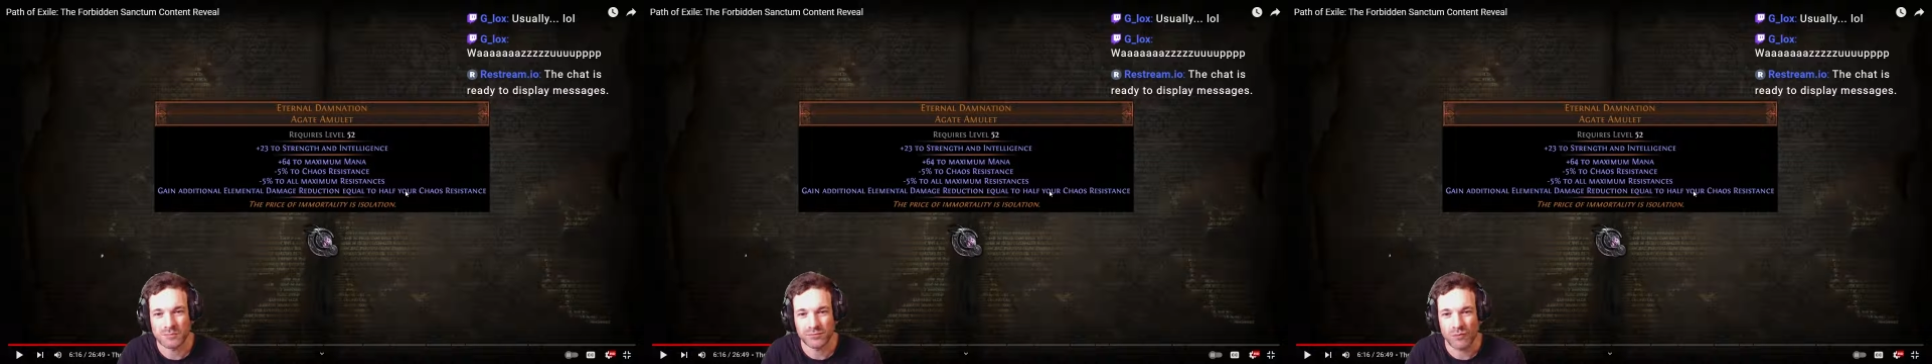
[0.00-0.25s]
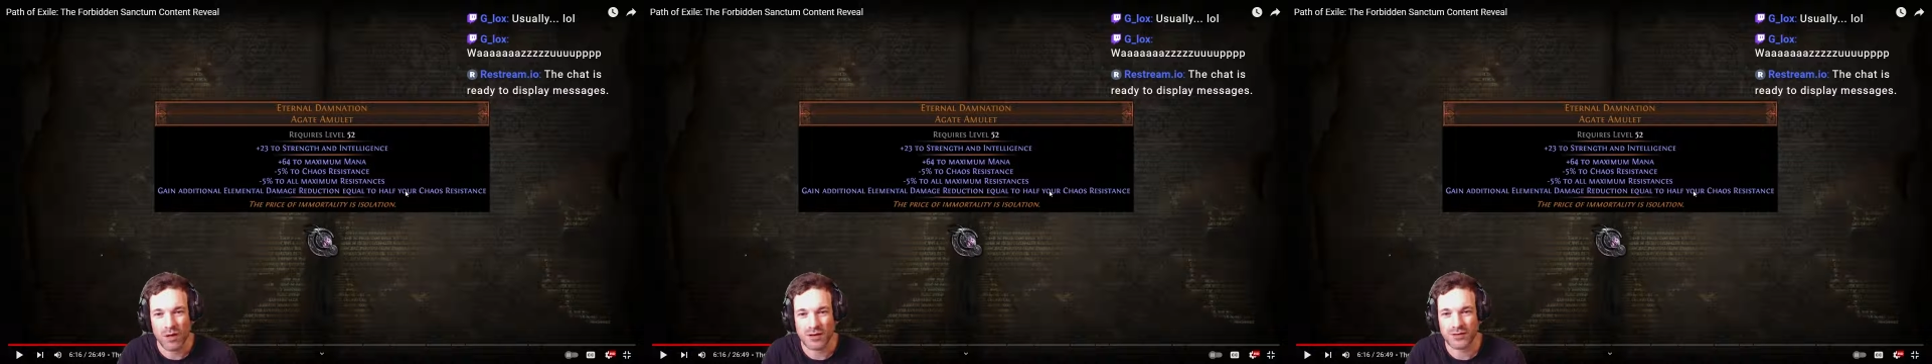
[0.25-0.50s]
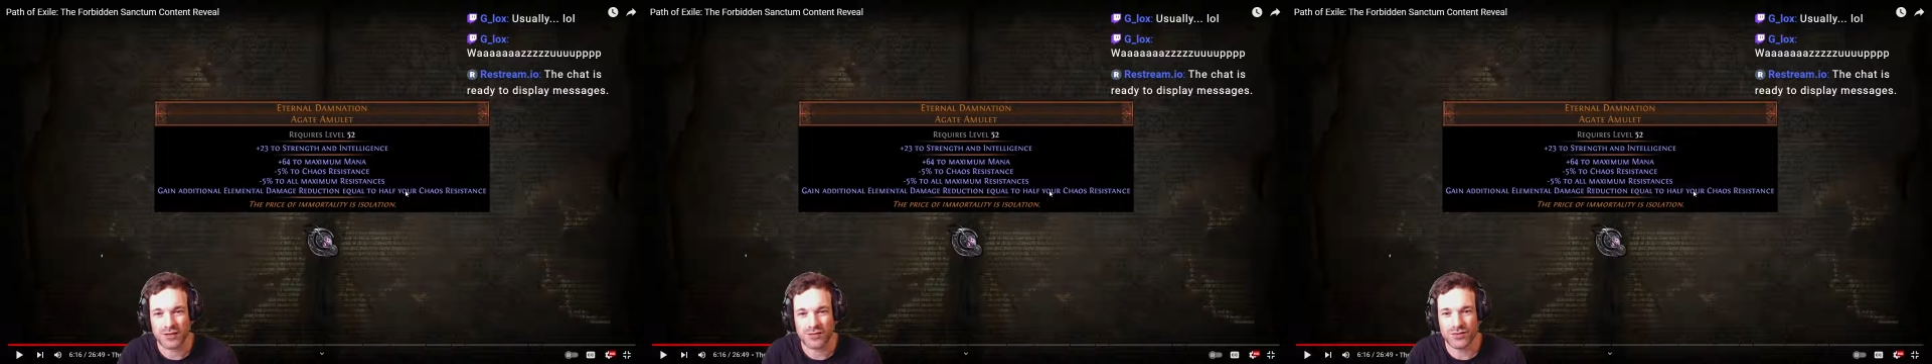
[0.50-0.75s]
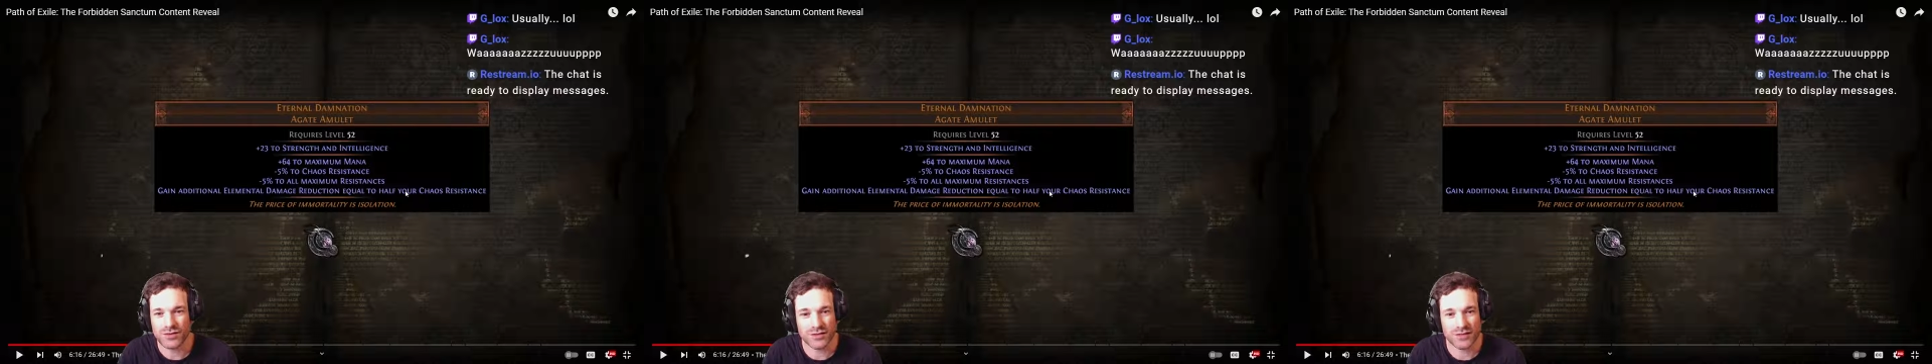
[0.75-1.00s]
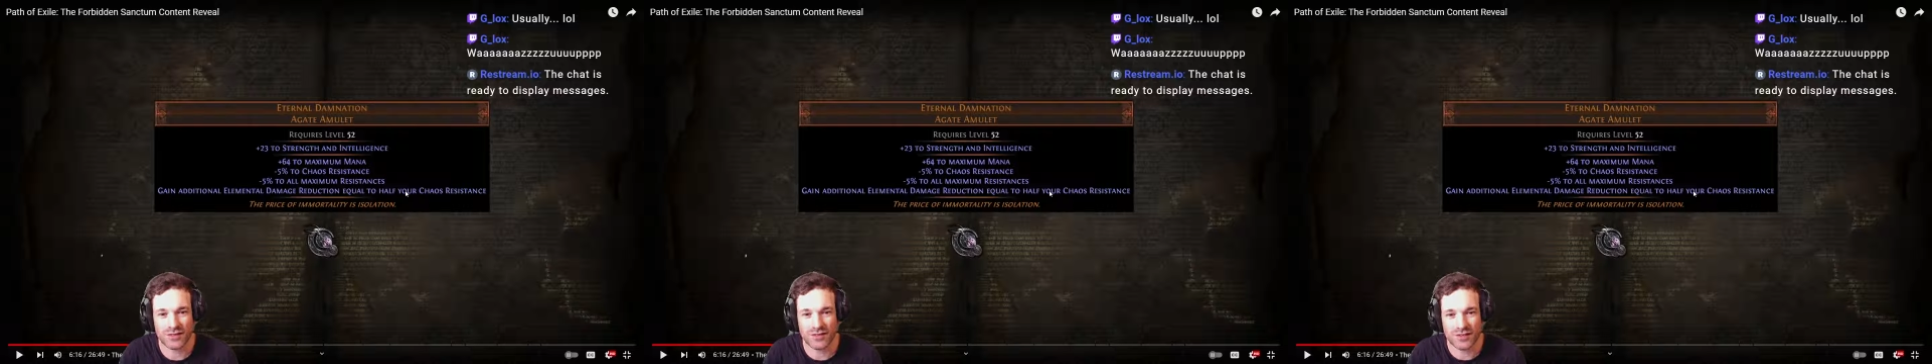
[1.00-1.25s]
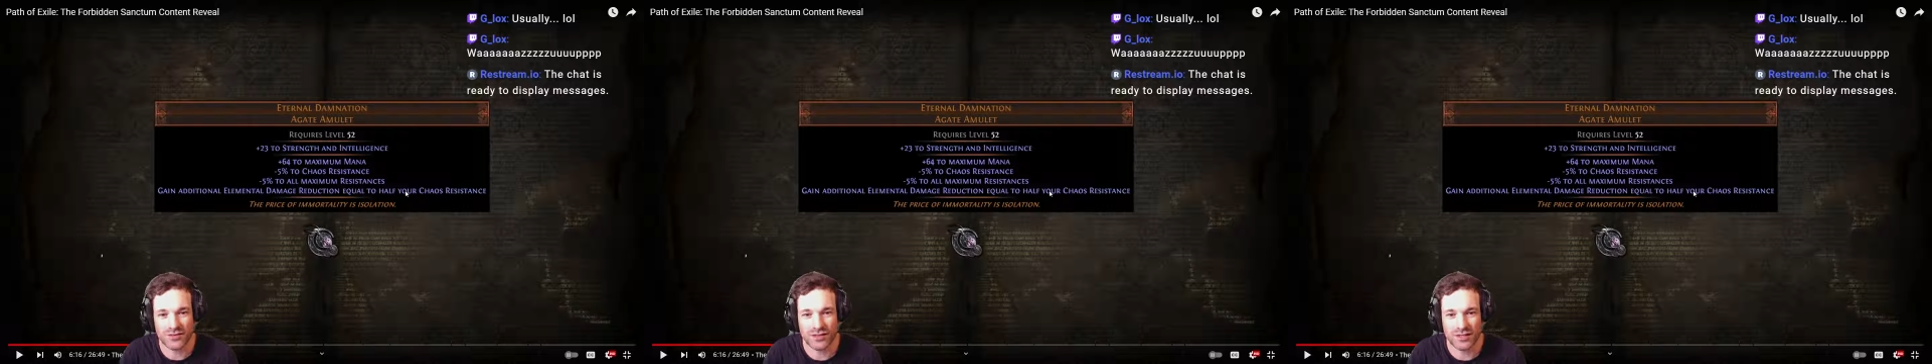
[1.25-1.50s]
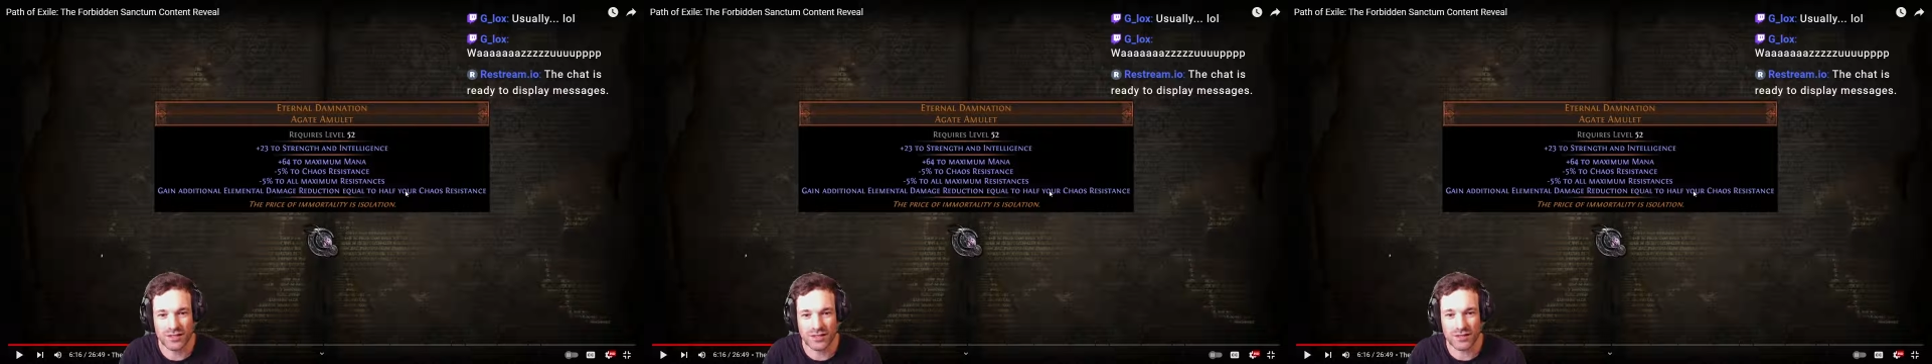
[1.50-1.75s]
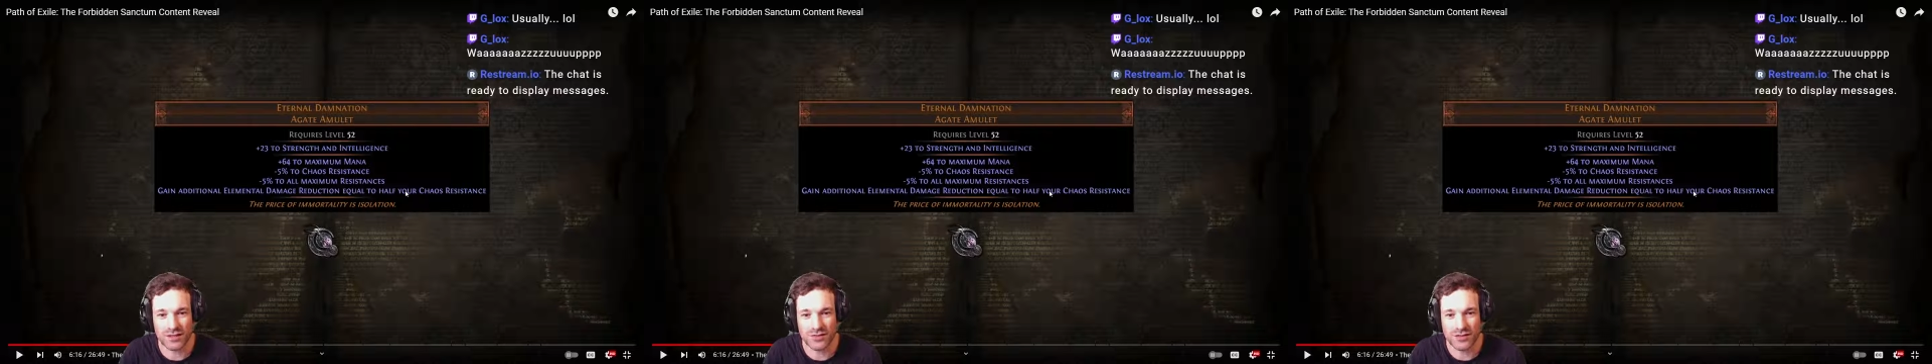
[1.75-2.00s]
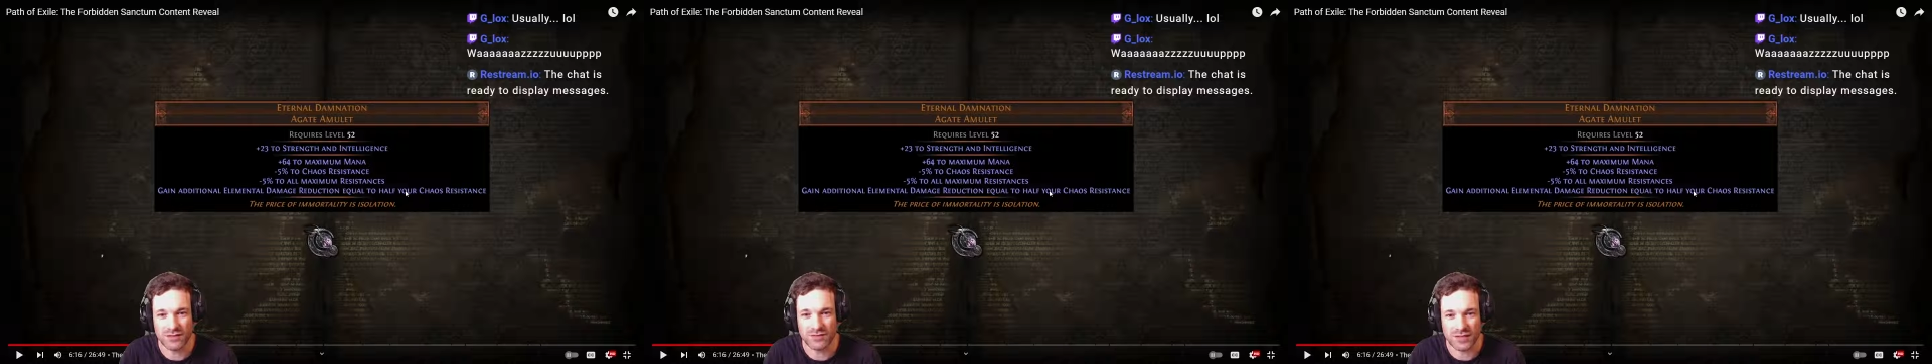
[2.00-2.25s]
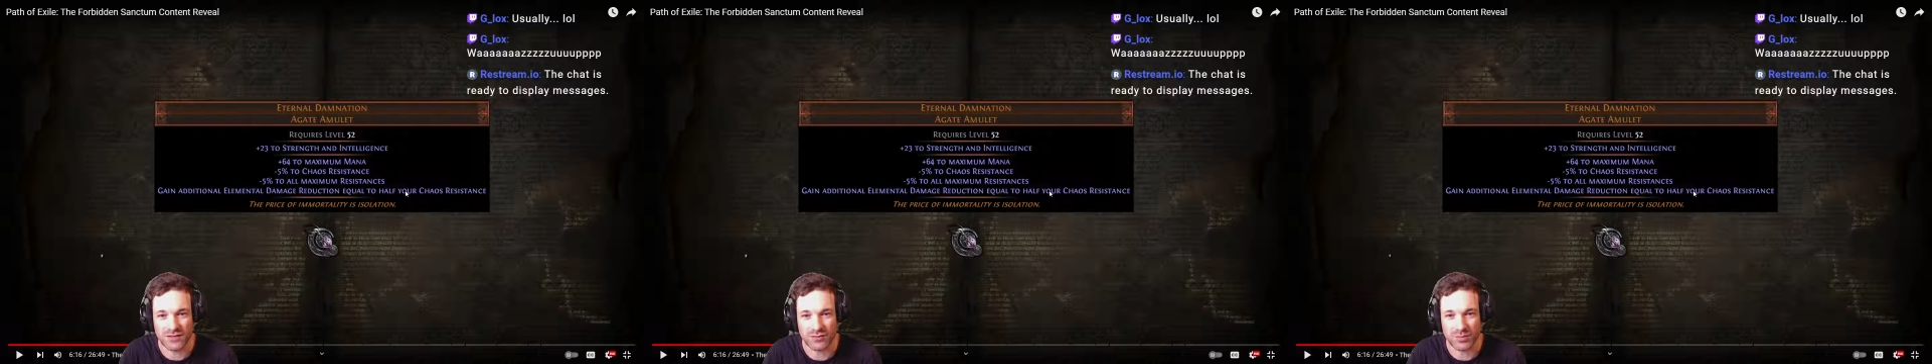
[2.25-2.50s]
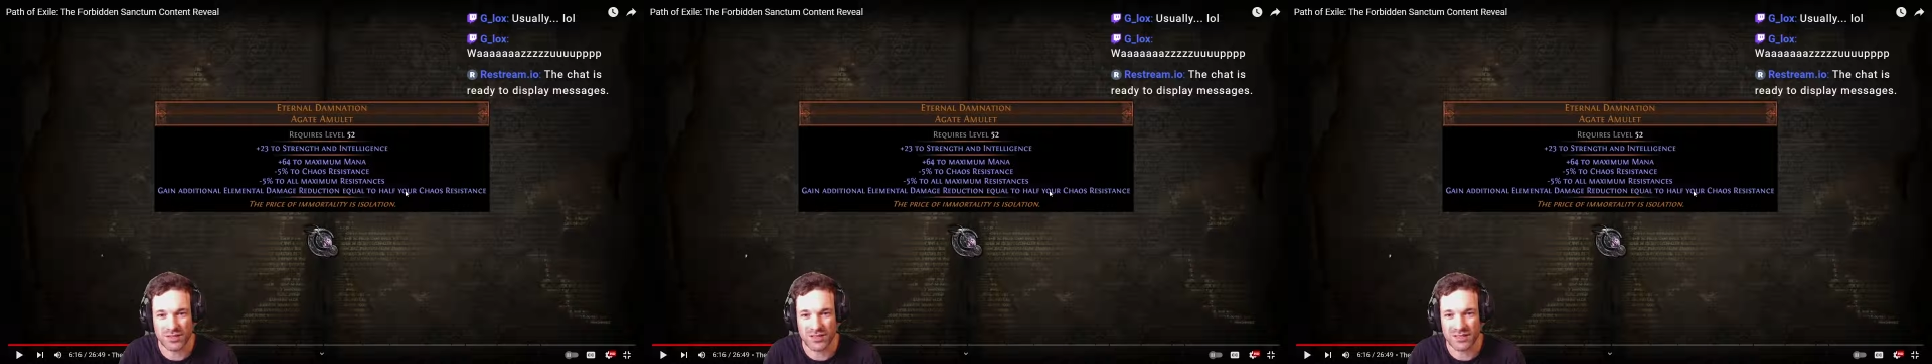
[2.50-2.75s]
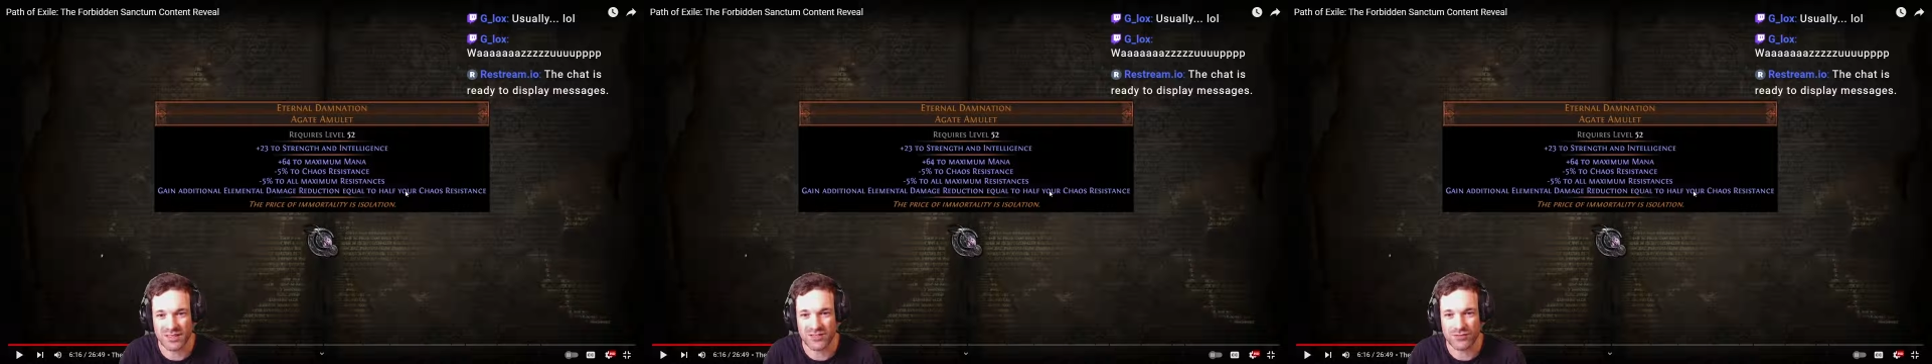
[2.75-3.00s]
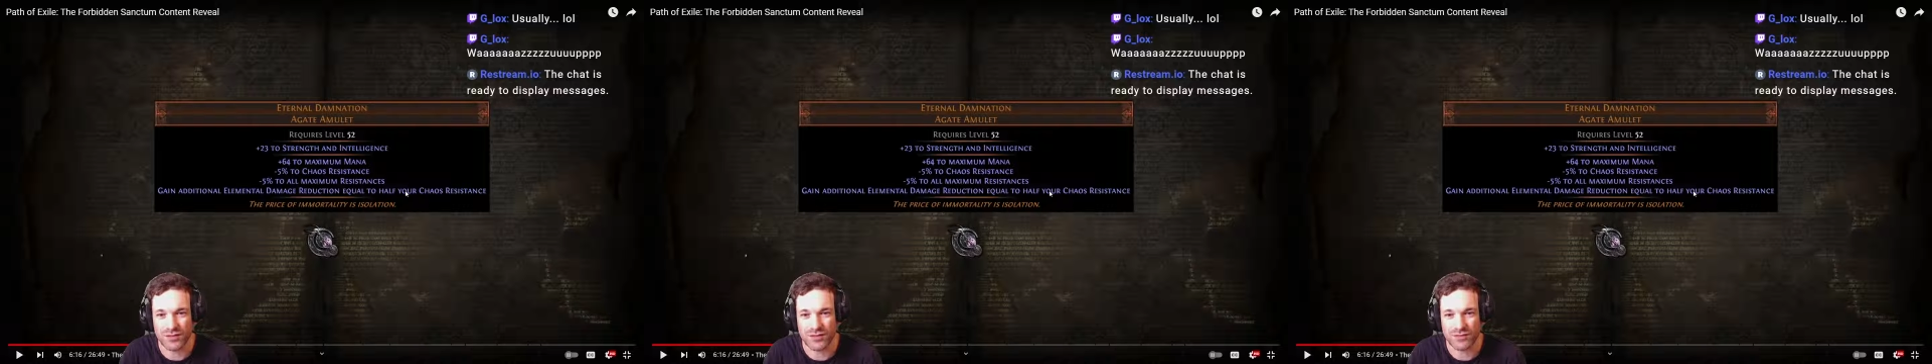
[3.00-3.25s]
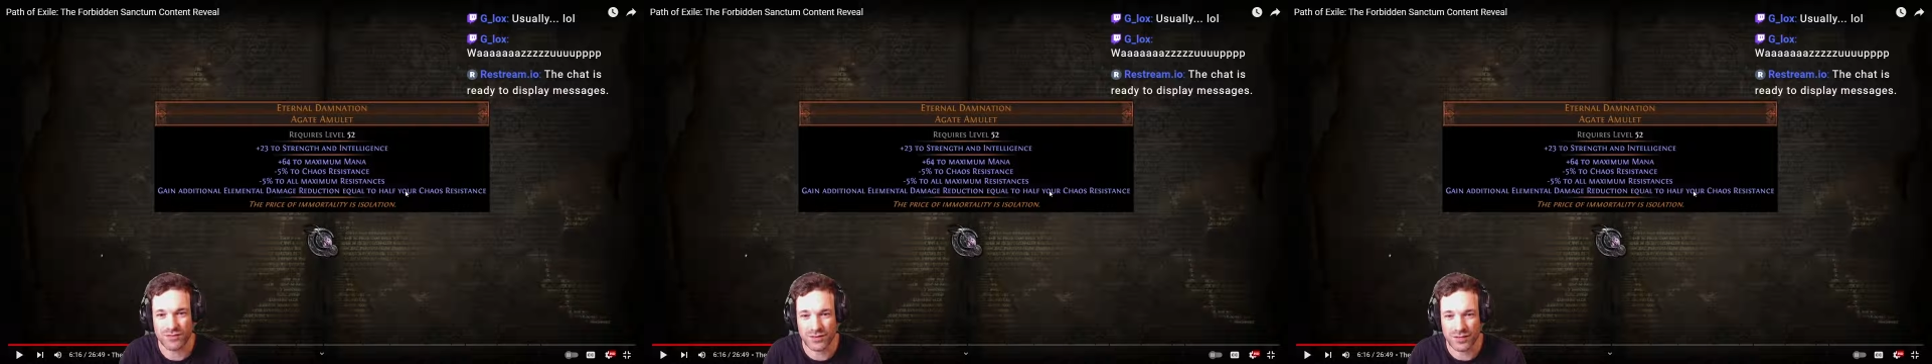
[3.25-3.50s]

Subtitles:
It's because it's all defense, but then it gets rid of